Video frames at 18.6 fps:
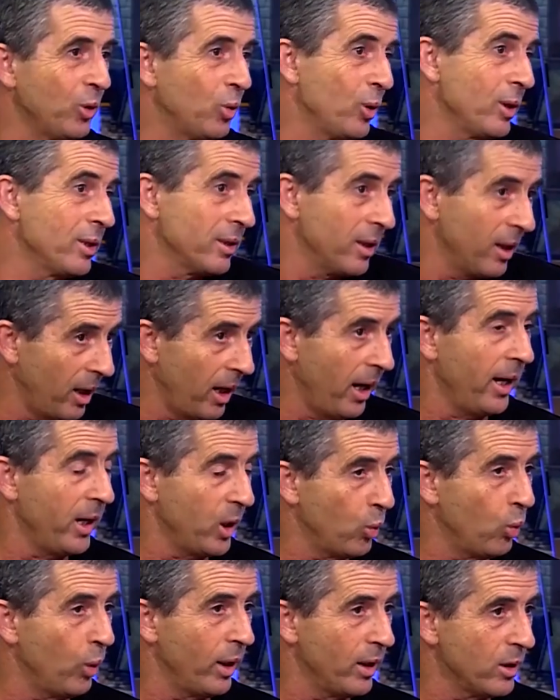to Israel
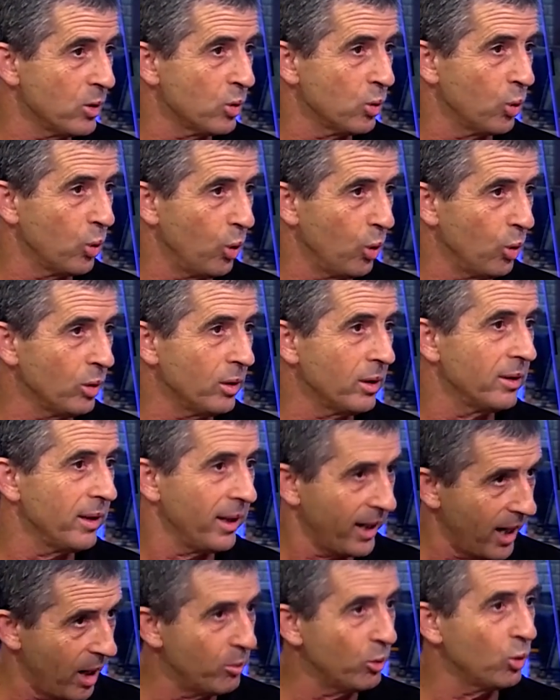anyway in Sukkot. They
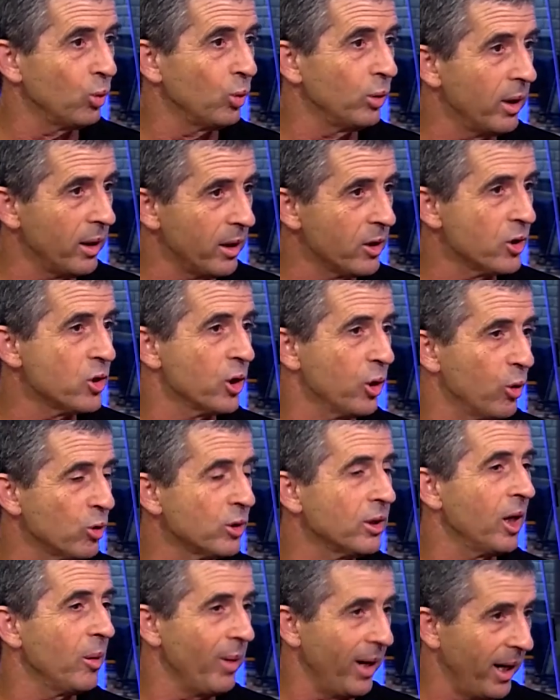come to the
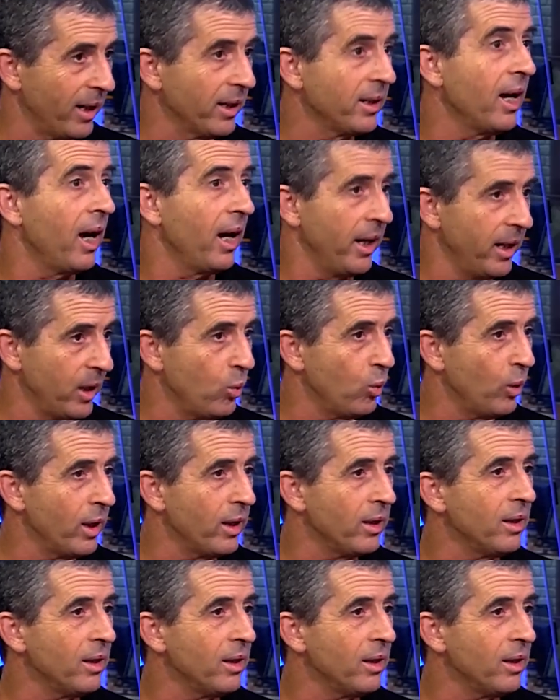Jerusalem area anyway.